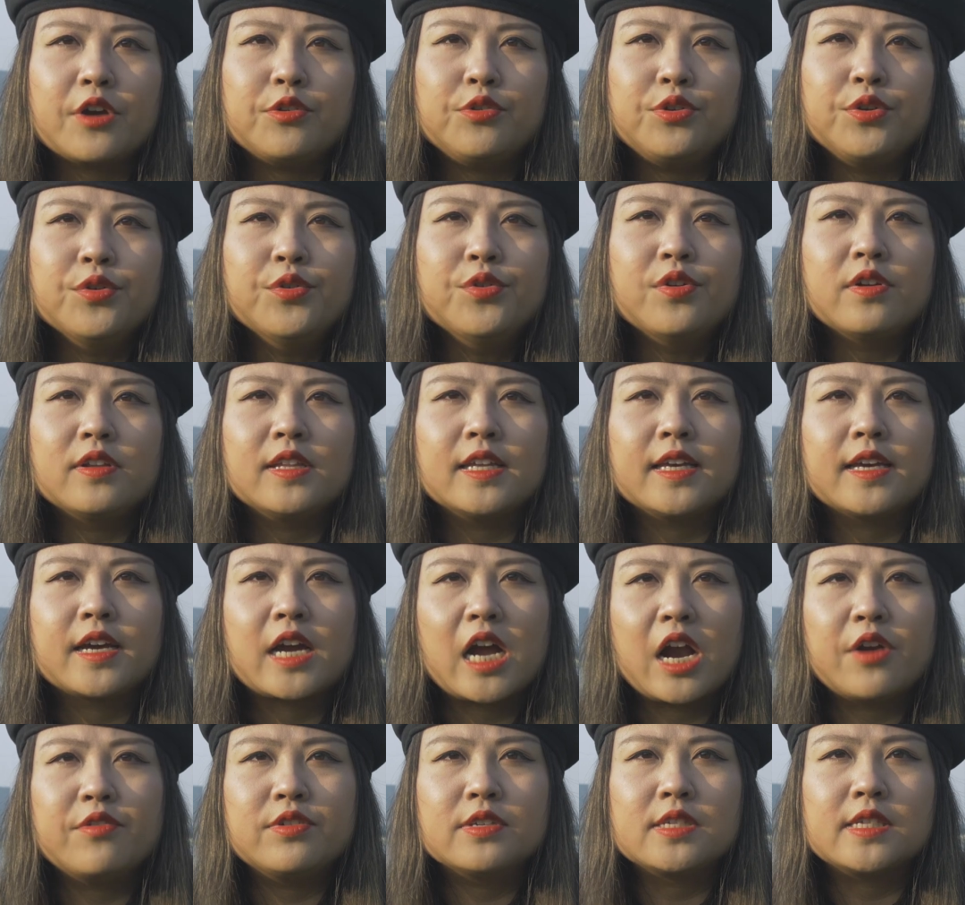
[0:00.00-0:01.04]
are usually
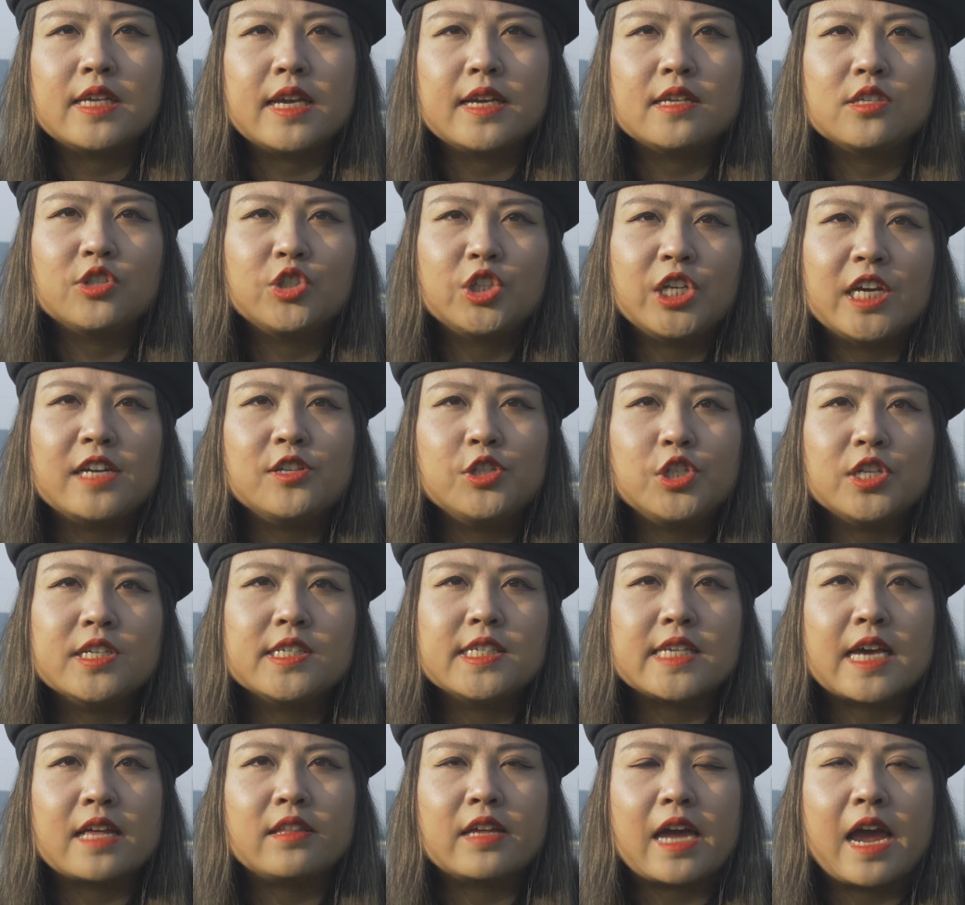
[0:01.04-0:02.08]
currency
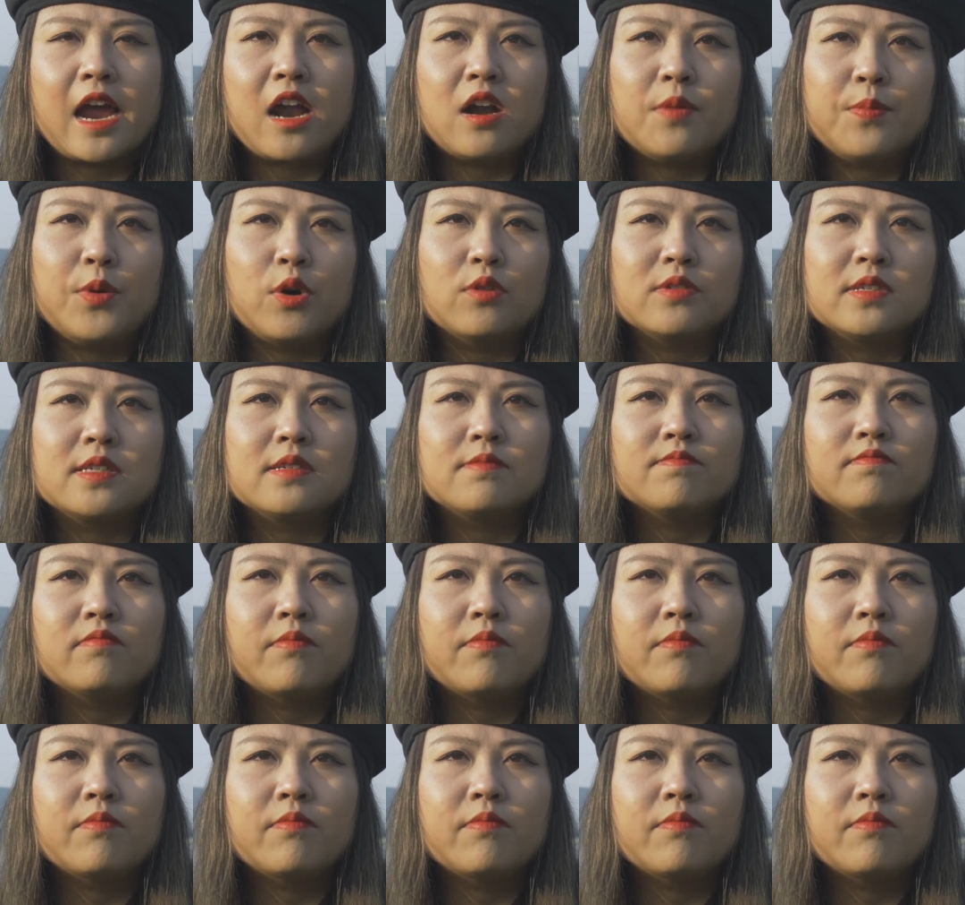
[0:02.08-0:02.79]
exchanges at airports.